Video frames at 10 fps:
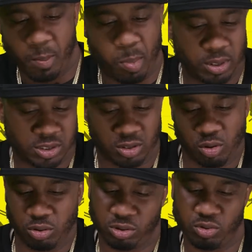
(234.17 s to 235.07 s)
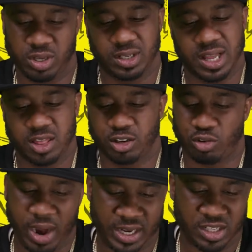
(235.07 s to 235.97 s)
Bullets going through your leather,
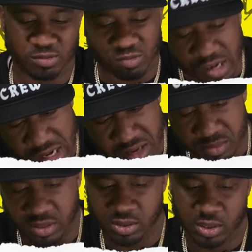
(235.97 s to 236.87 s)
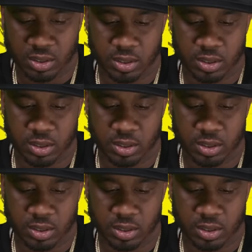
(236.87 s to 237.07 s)
cracking your ribs.